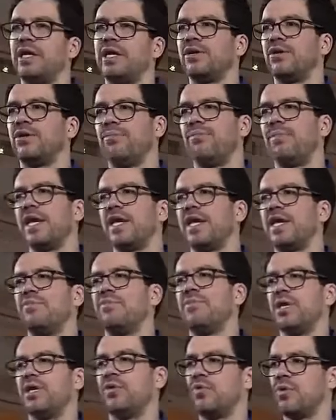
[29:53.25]
income,
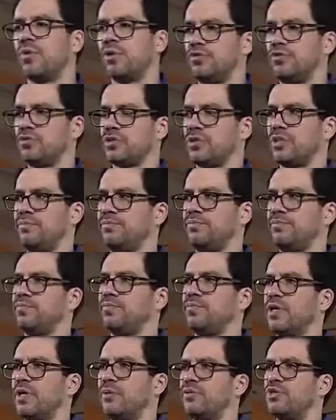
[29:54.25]
making money while you sleep.
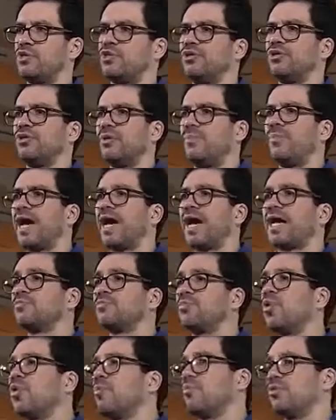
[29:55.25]
I'm gonna show you the
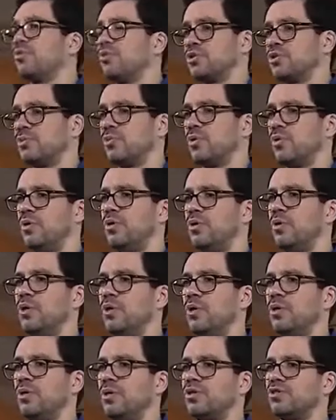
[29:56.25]
passport principle.
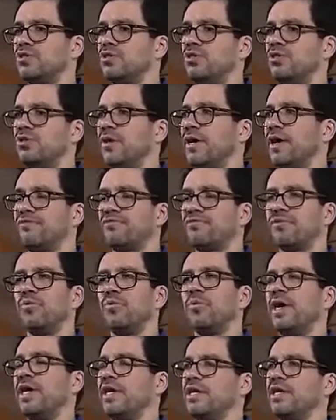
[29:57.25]
So you don't have to
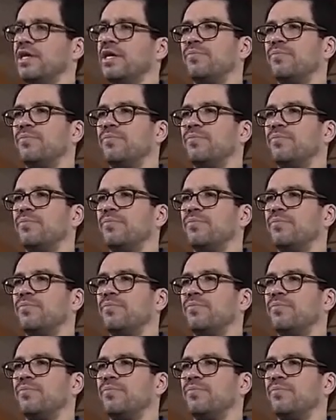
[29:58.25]
wake